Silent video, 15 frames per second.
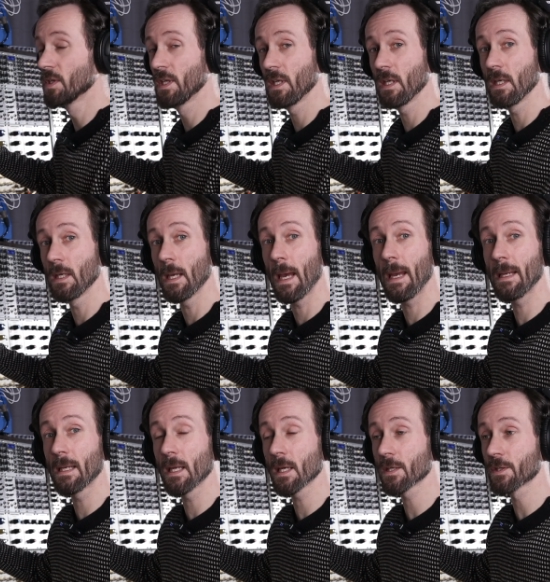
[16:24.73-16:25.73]
the
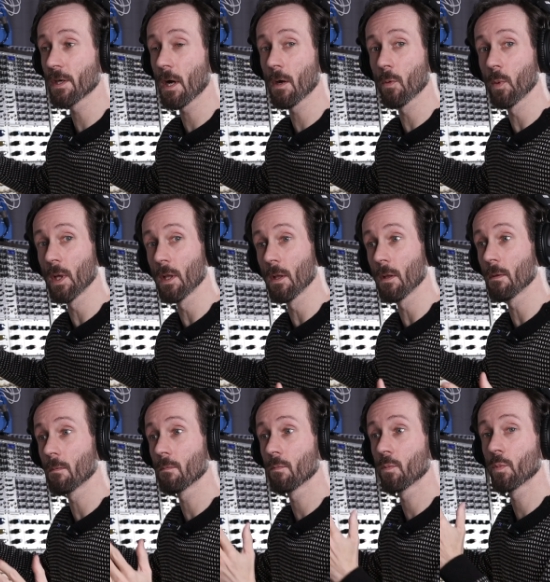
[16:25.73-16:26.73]
ADSR
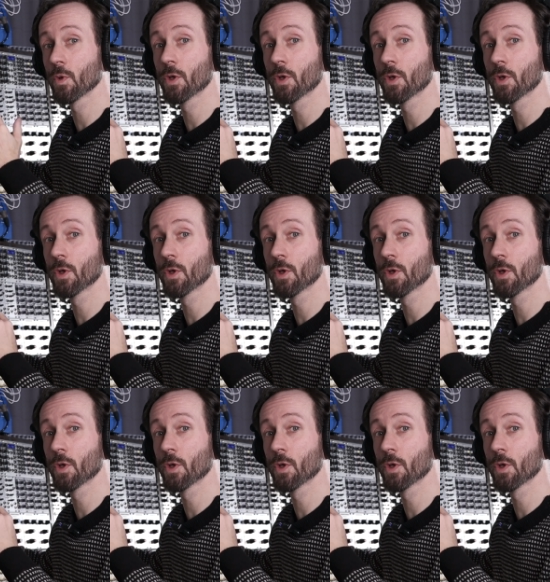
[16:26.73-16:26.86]
will